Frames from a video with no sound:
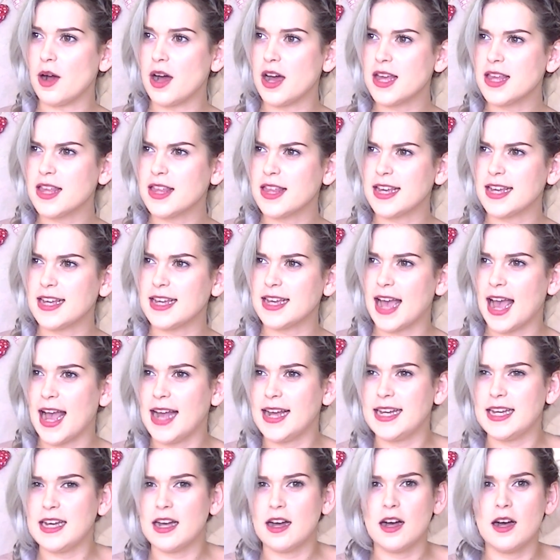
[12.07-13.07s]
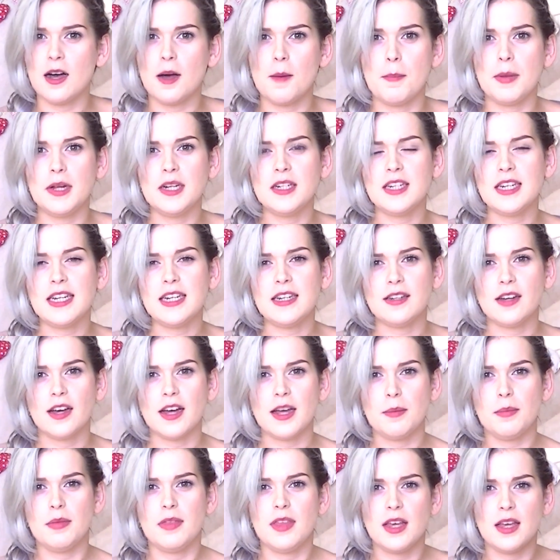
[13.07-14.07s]
I think hanging heart bunting
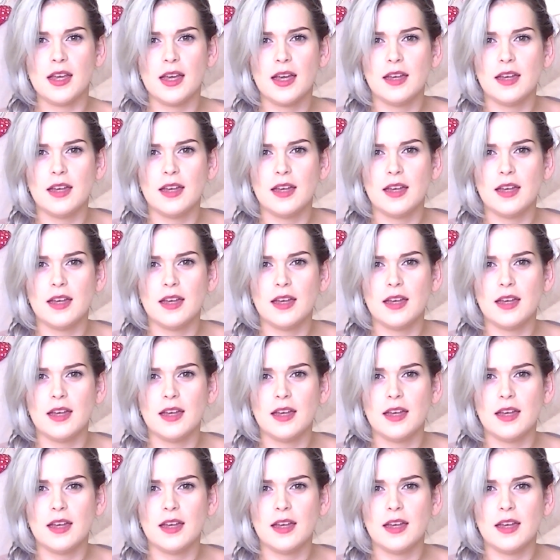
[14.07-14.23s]
type thing